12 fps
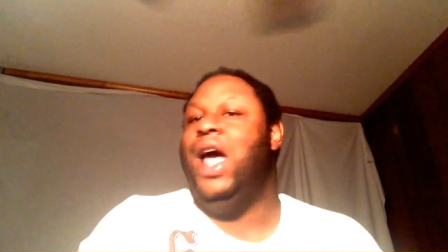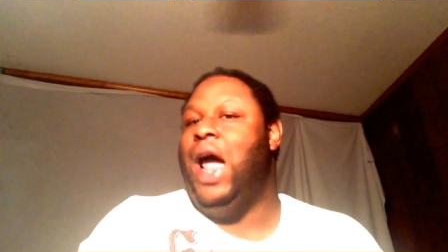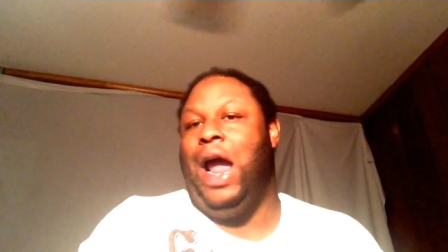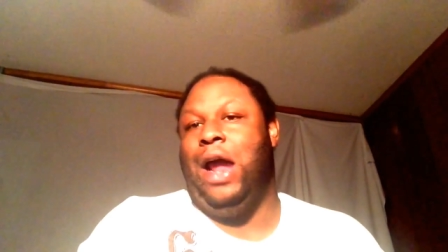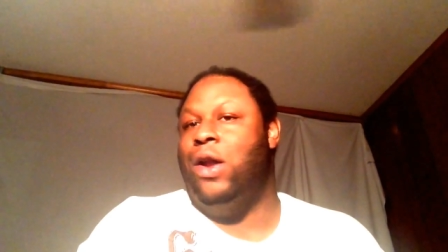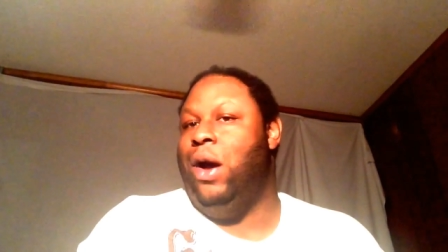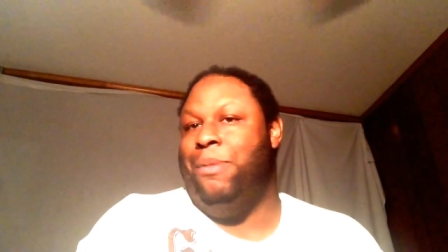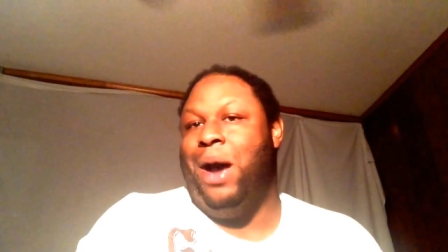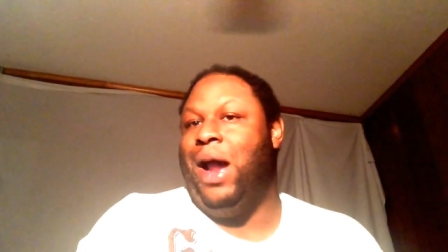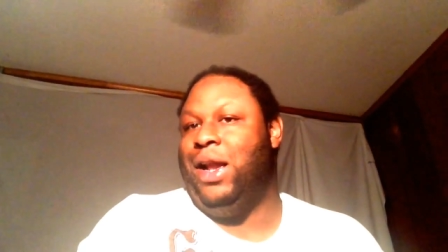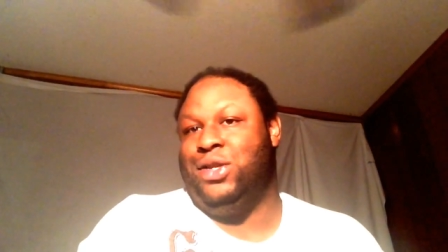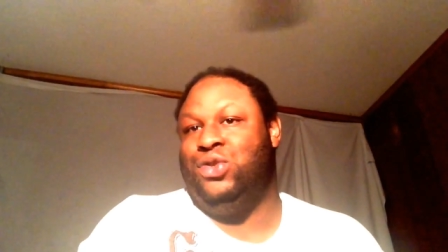Ain't
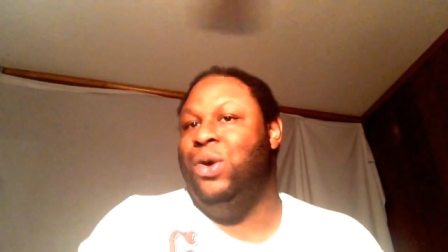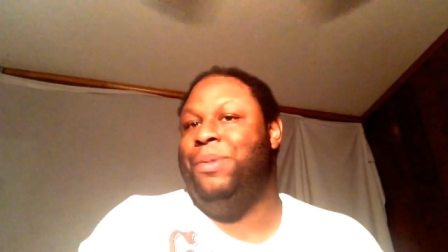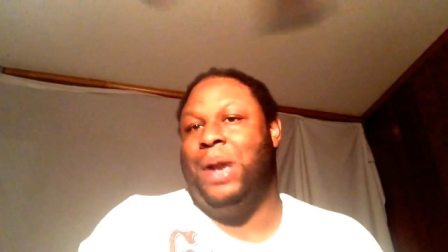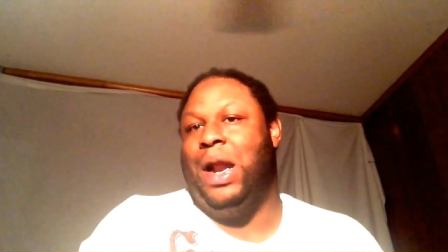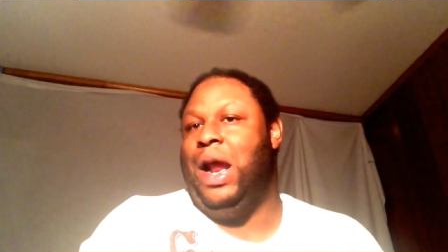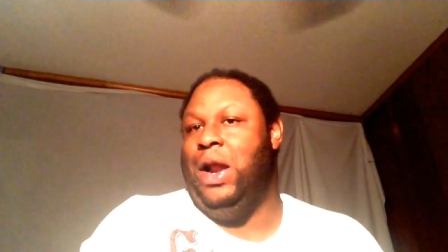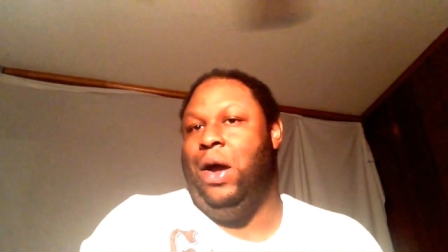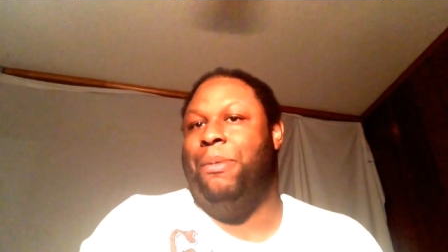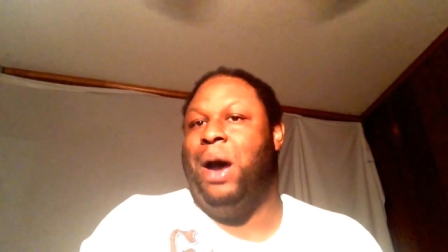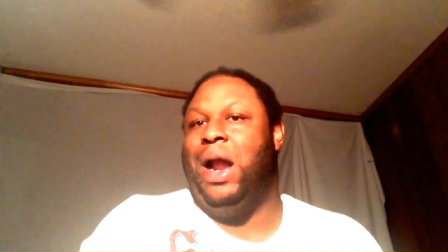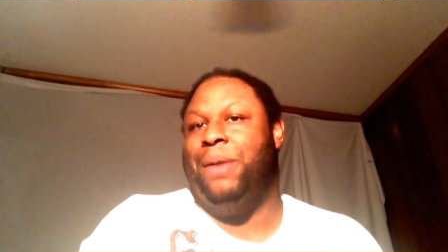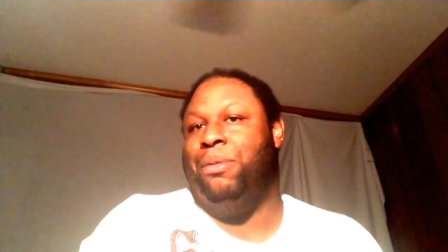nobody stupid and ain't
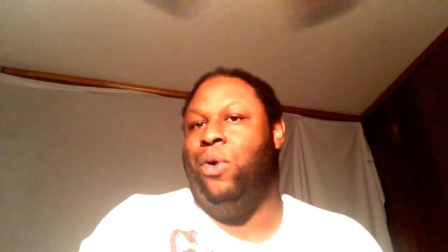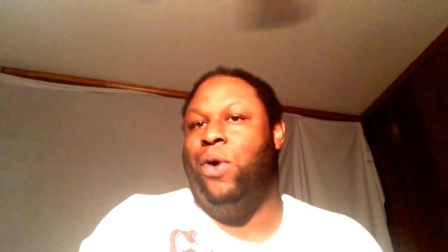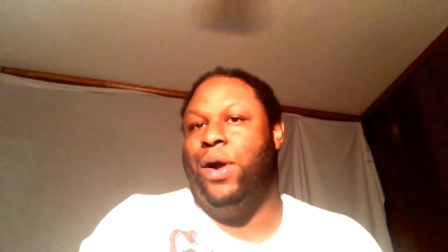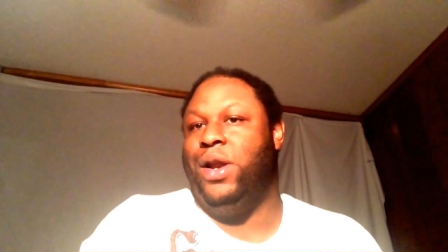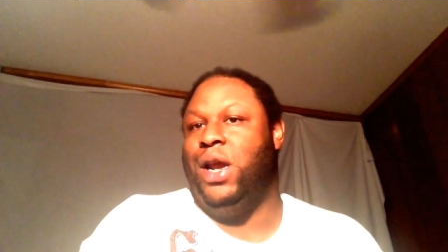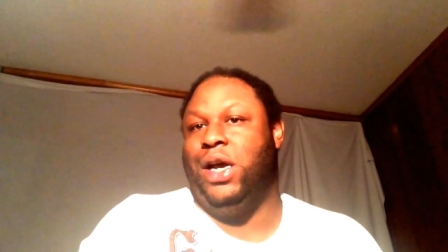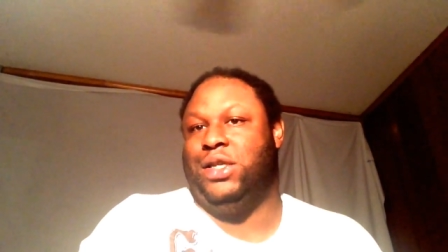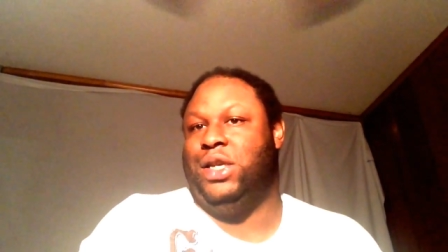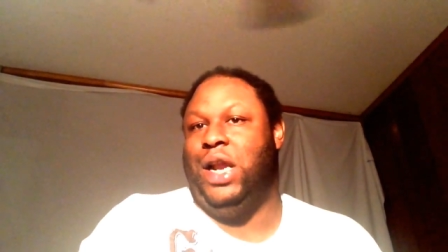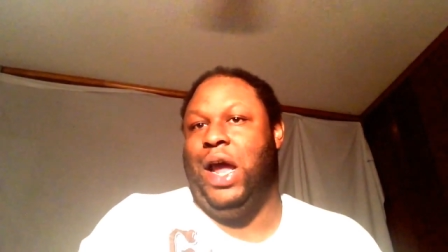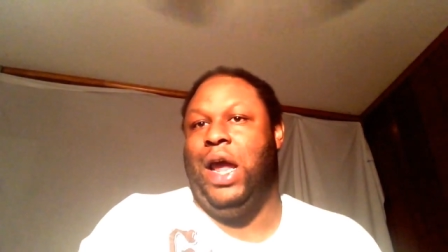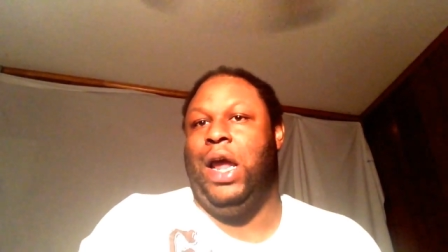nobody born
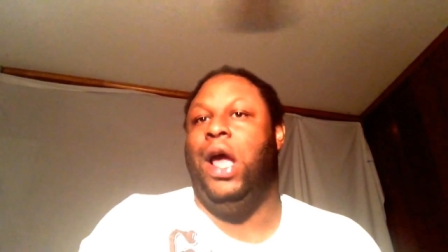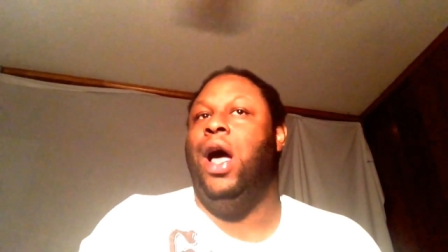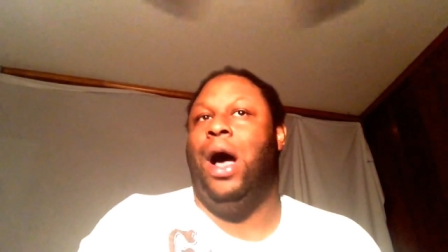yesterday.